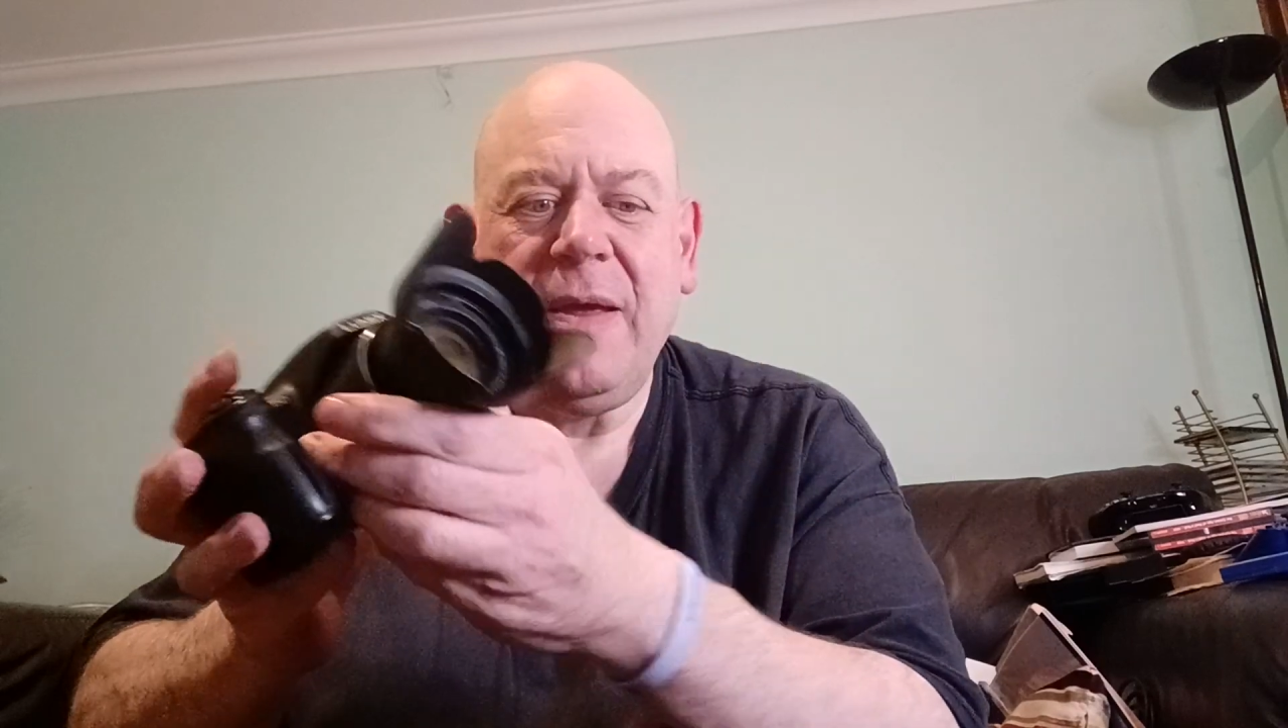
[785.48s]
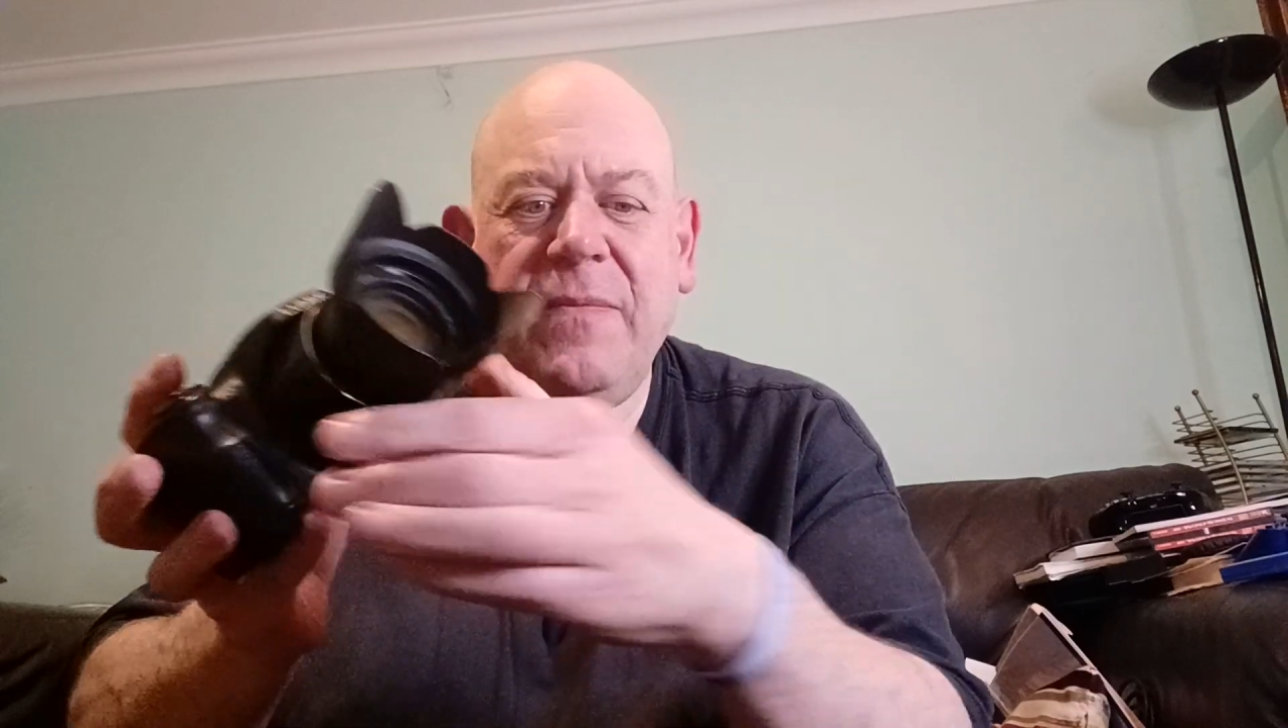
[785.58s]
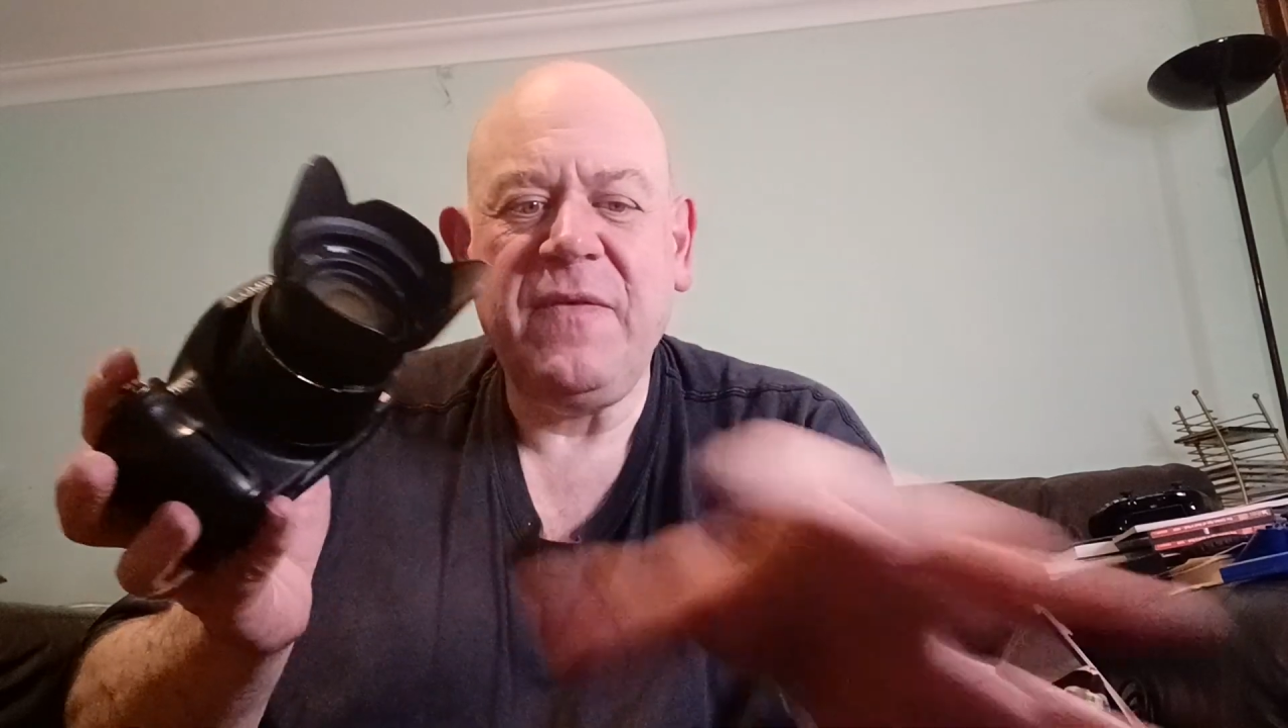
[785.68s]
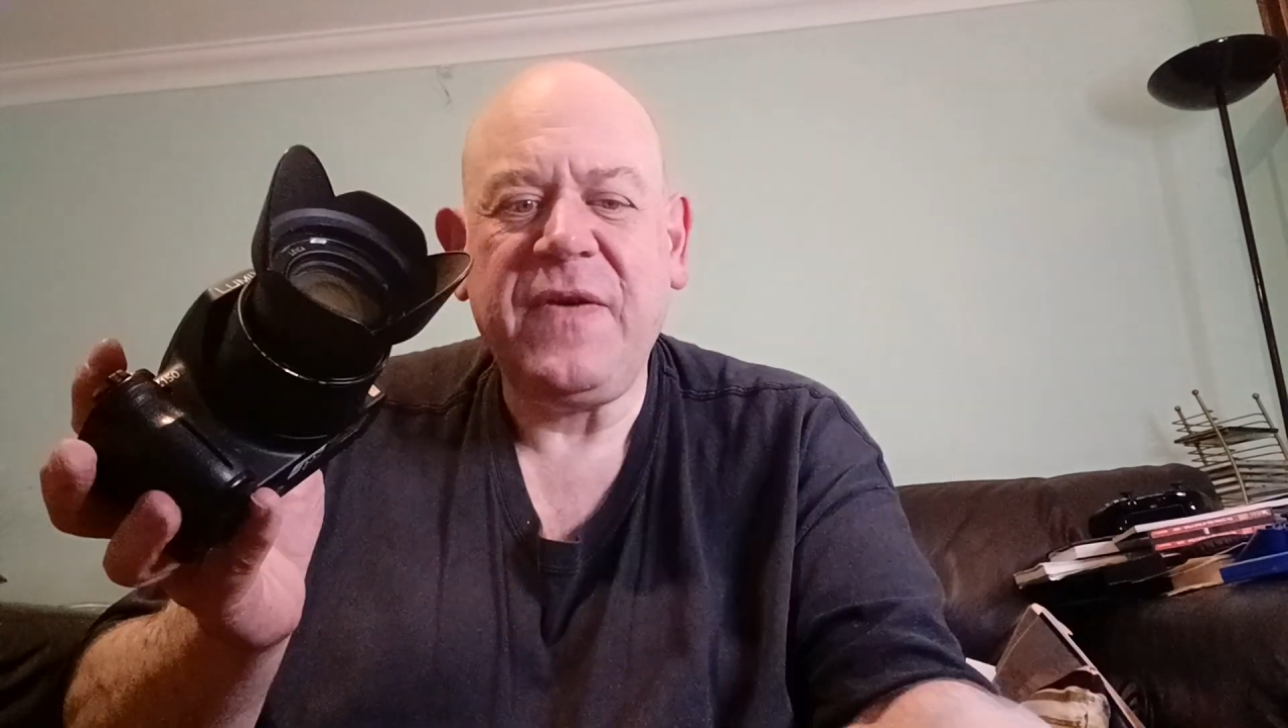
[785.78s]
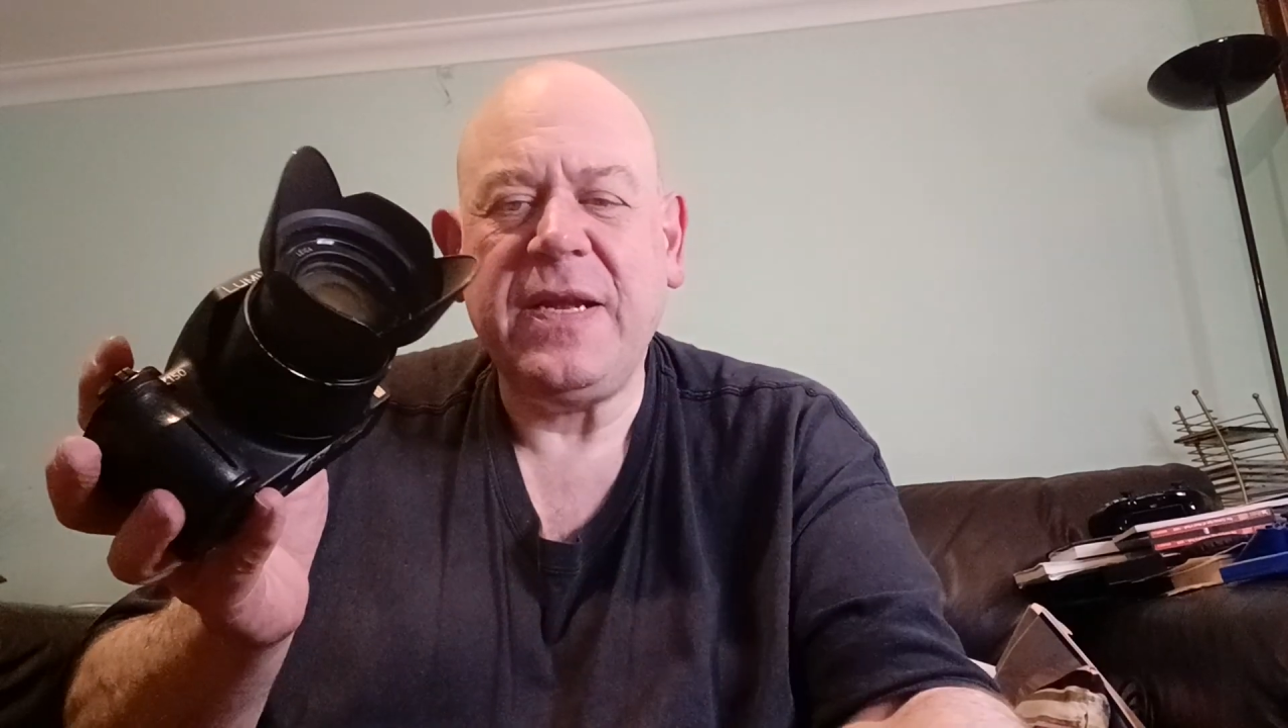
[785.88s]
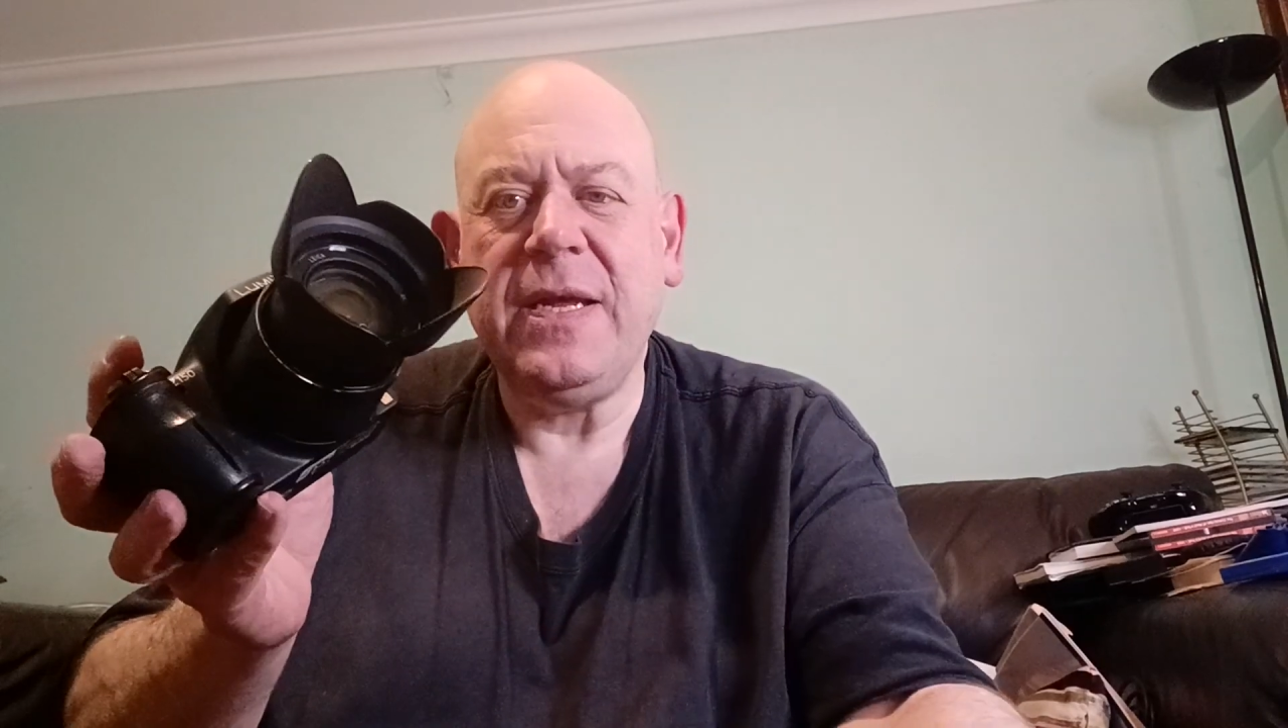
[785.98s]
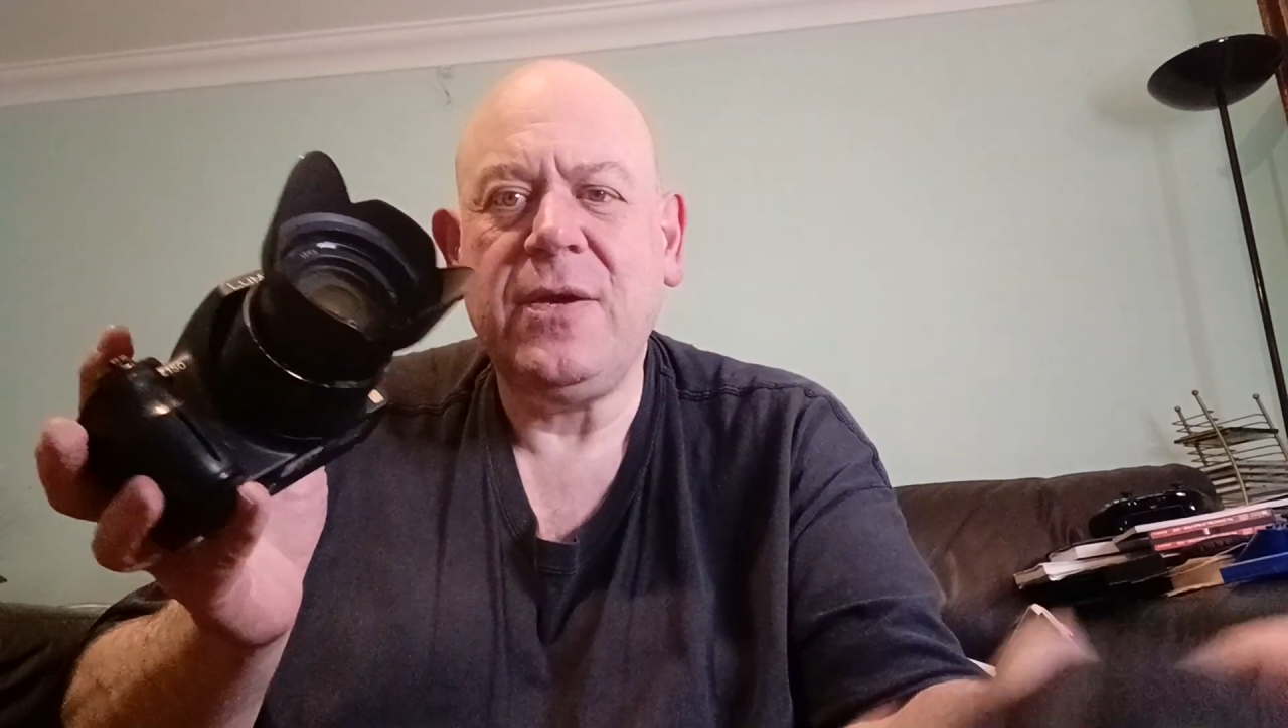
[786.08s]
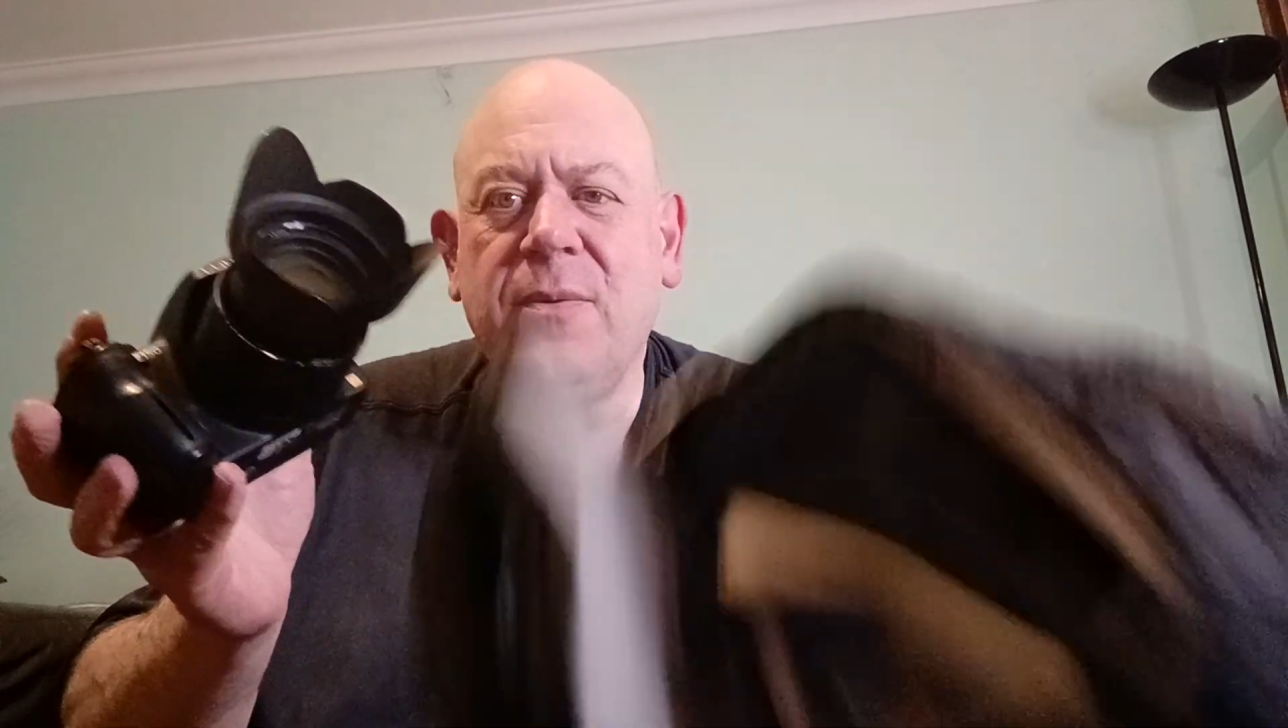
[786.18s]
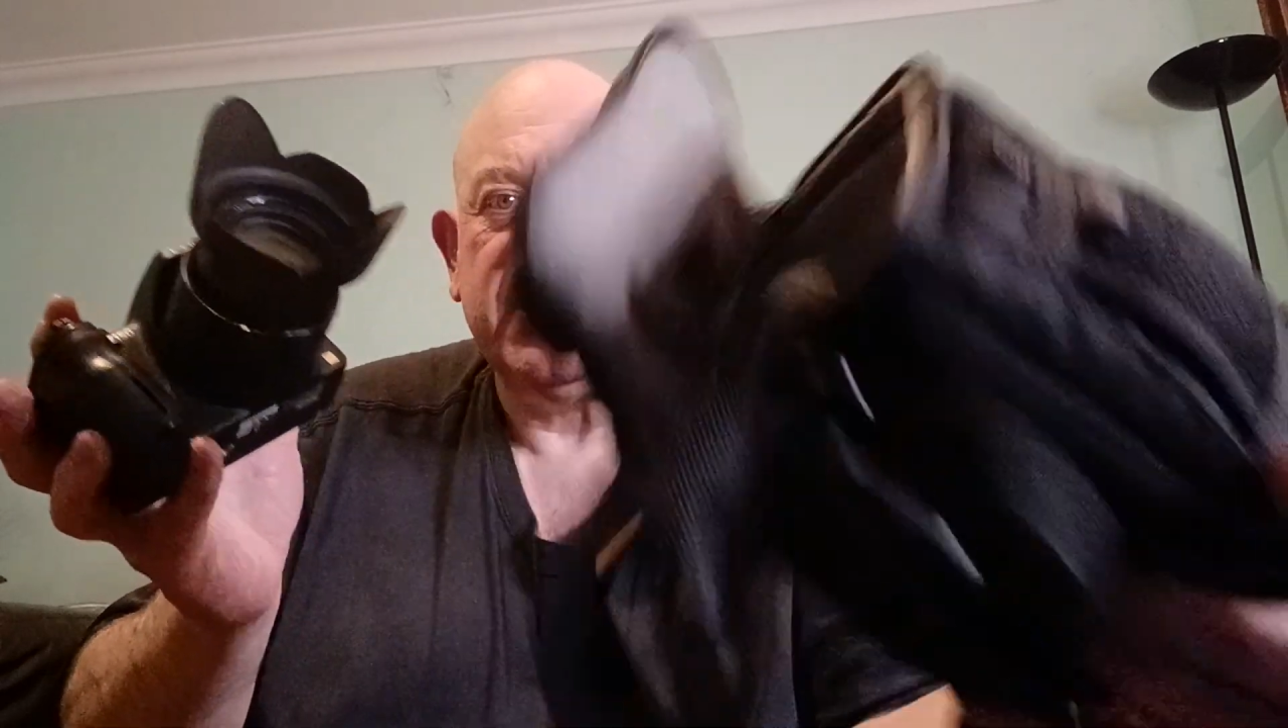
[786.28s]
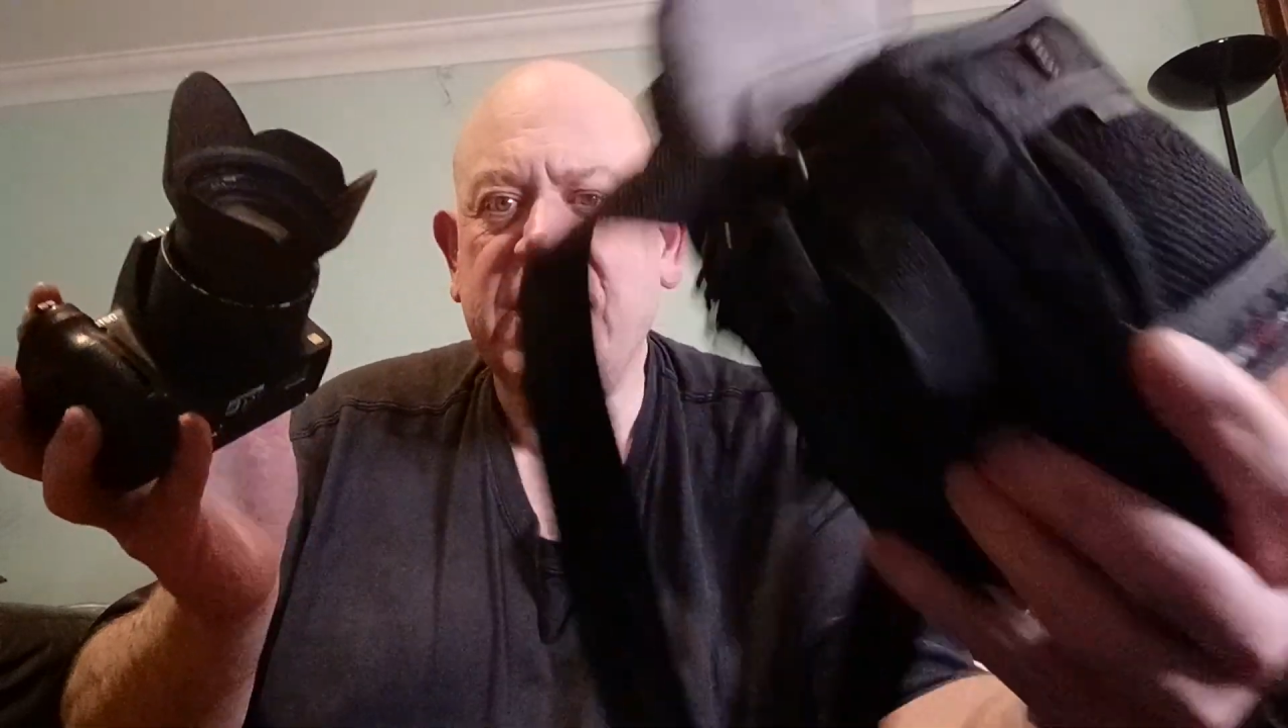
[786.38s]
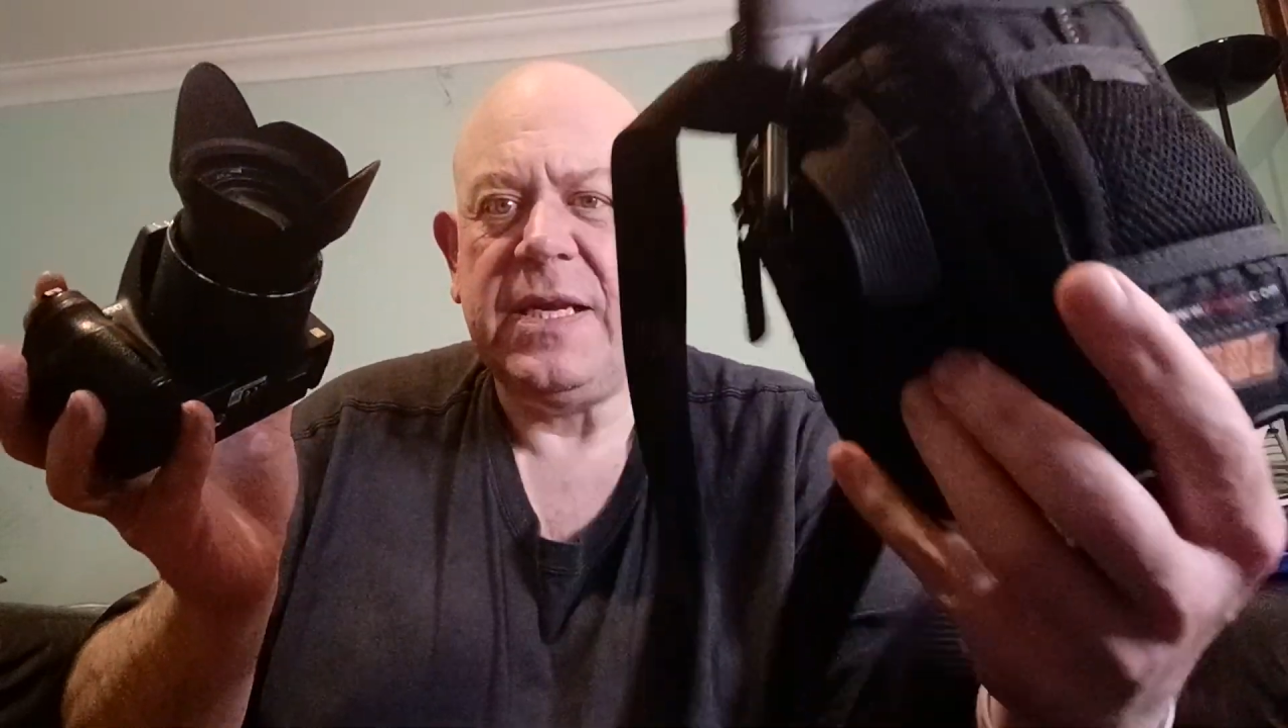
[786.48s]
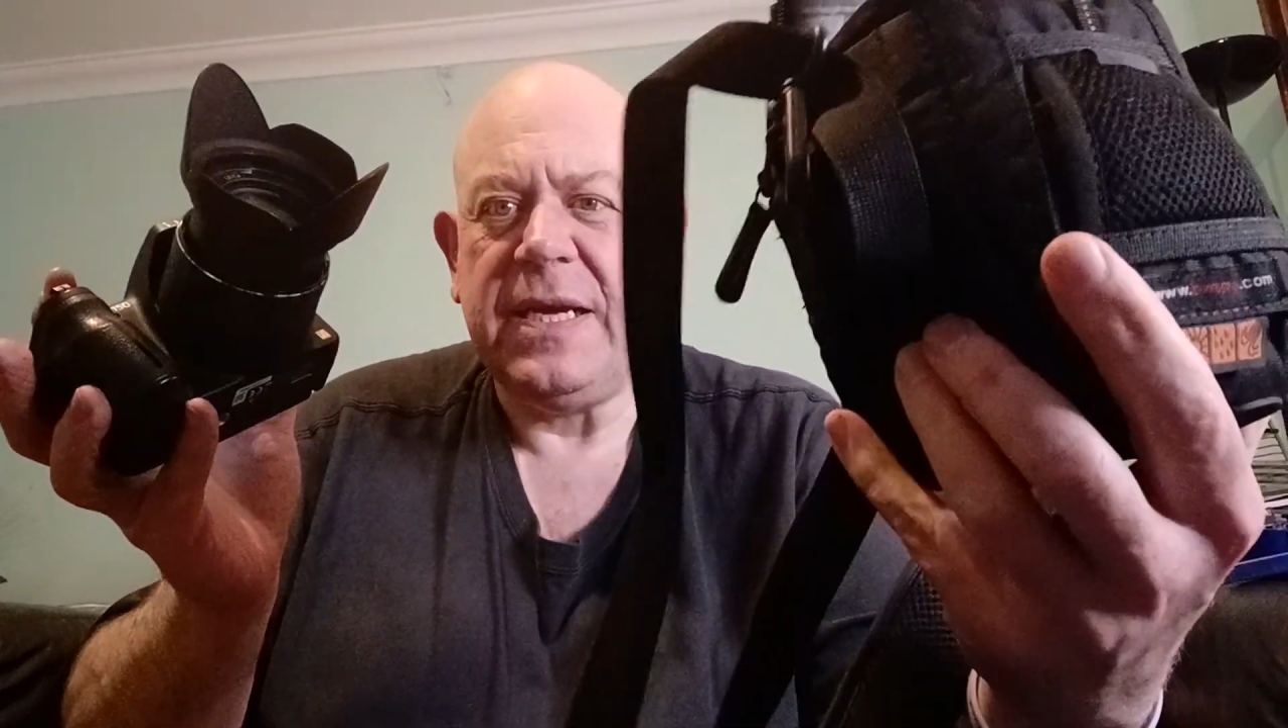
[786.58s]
The fact that it comes in a